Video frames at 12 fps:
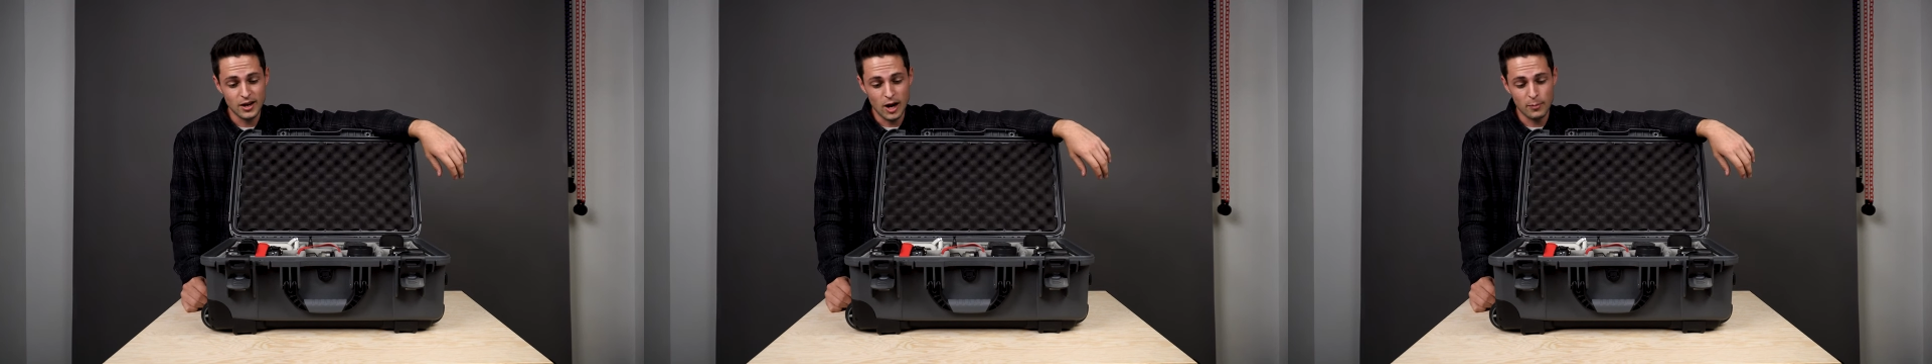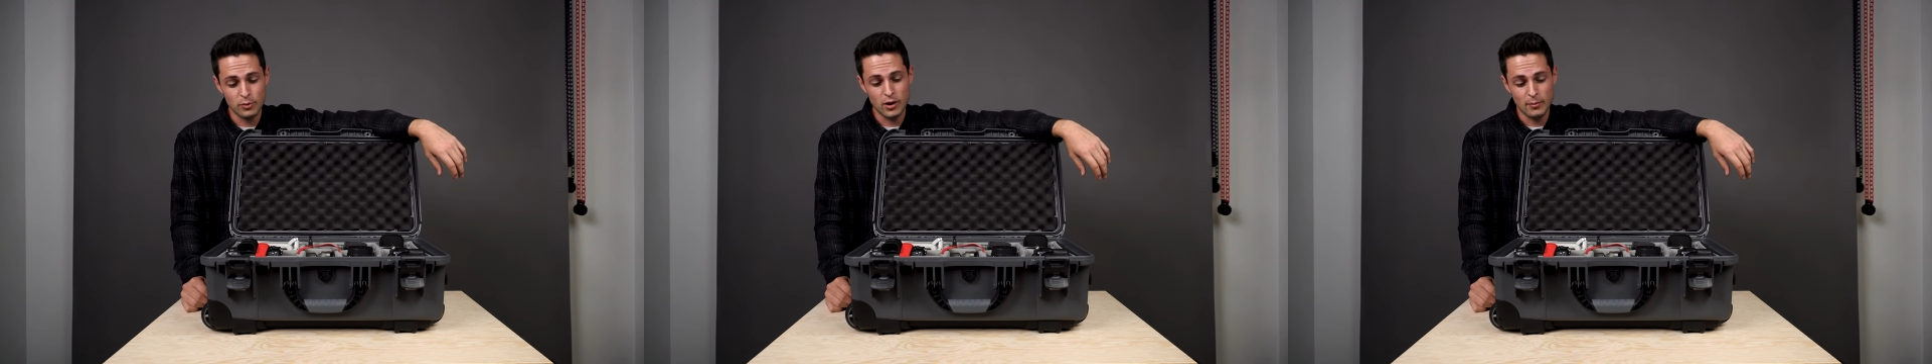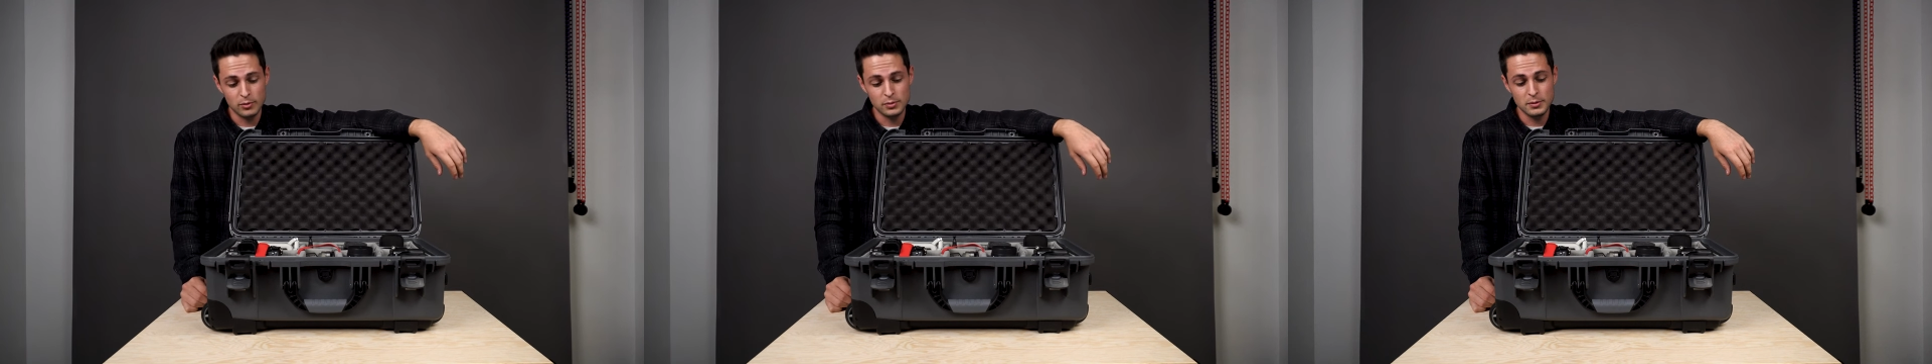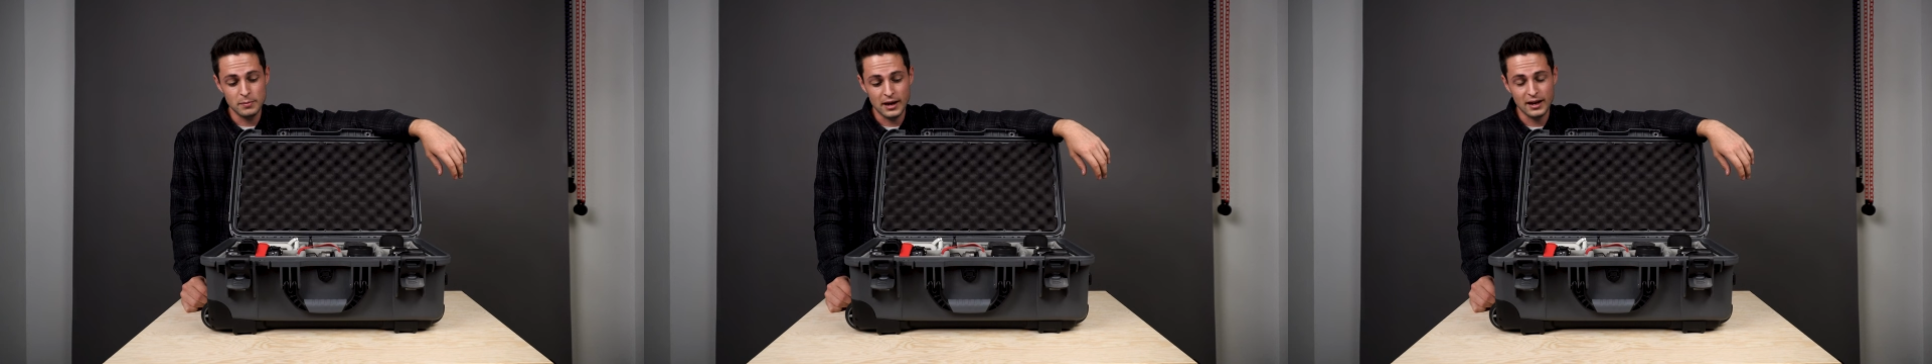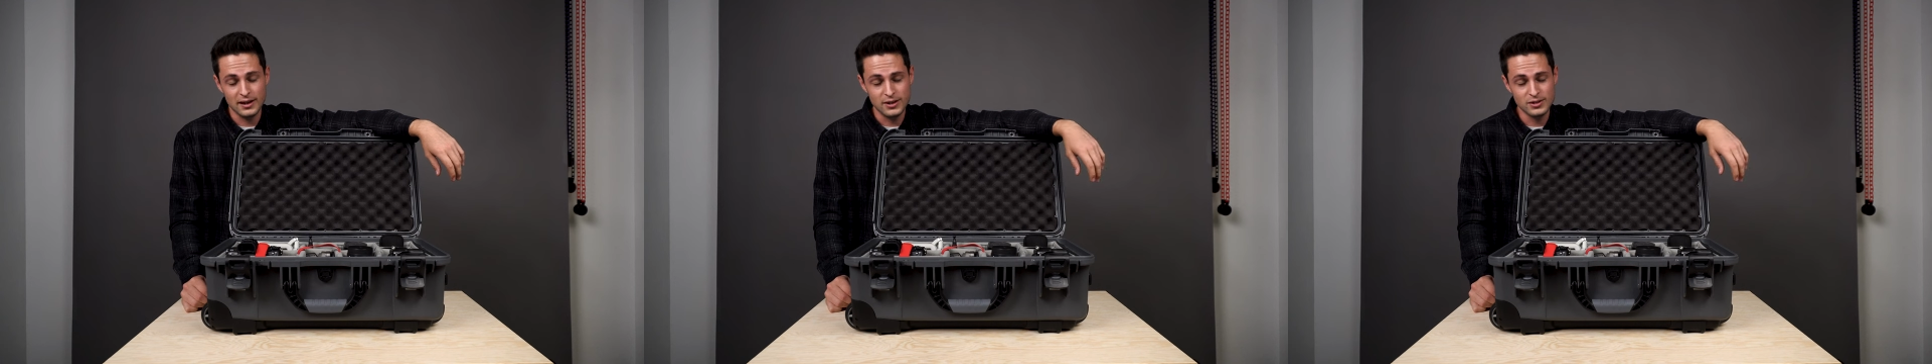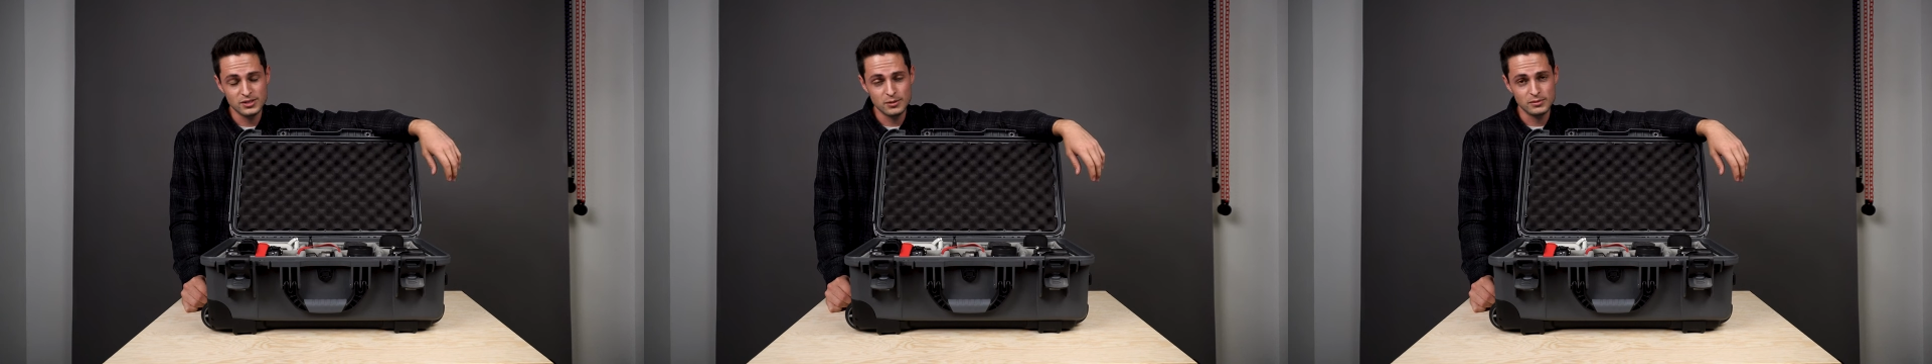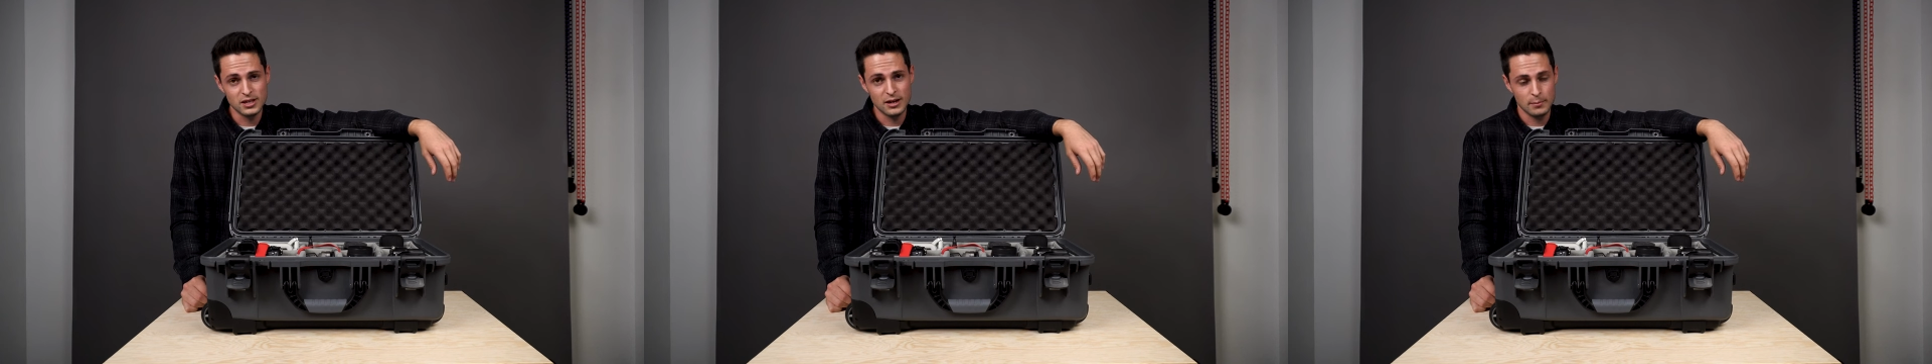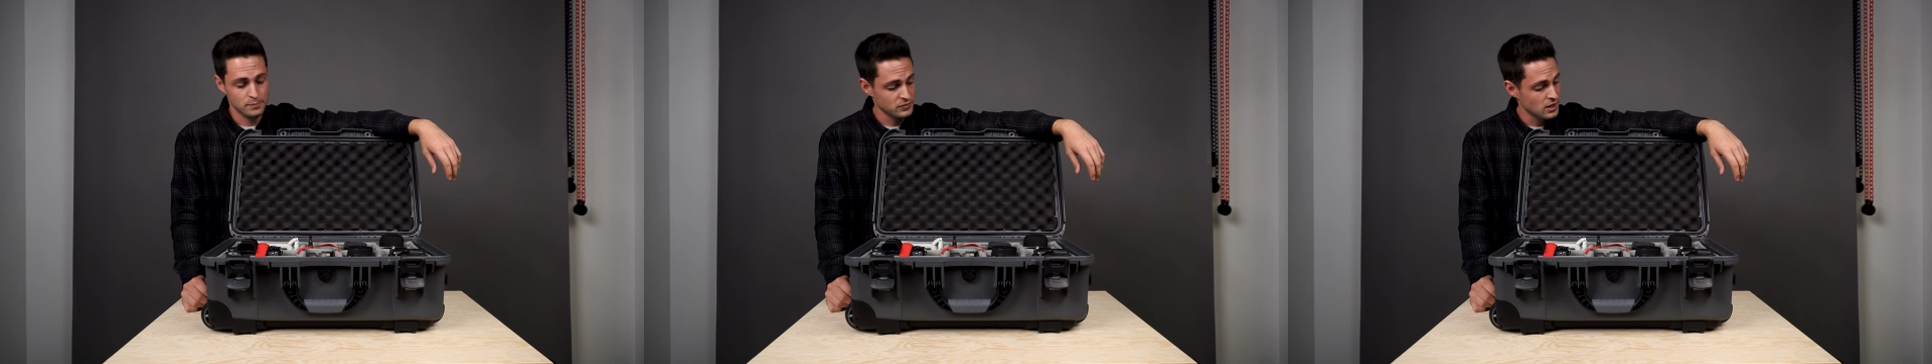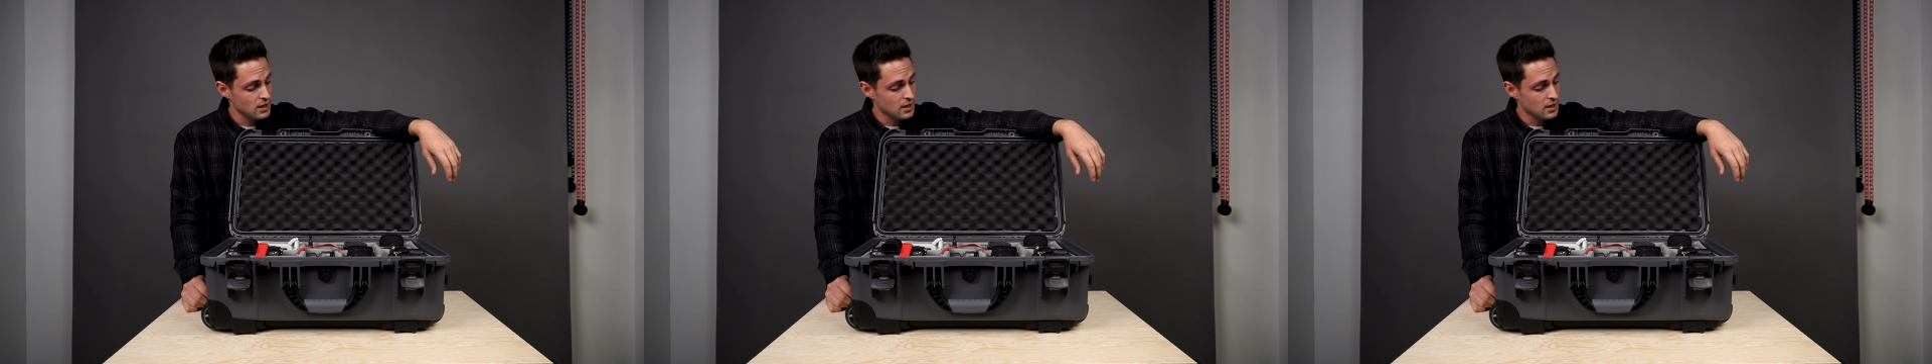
I'll probably buy it here sometime.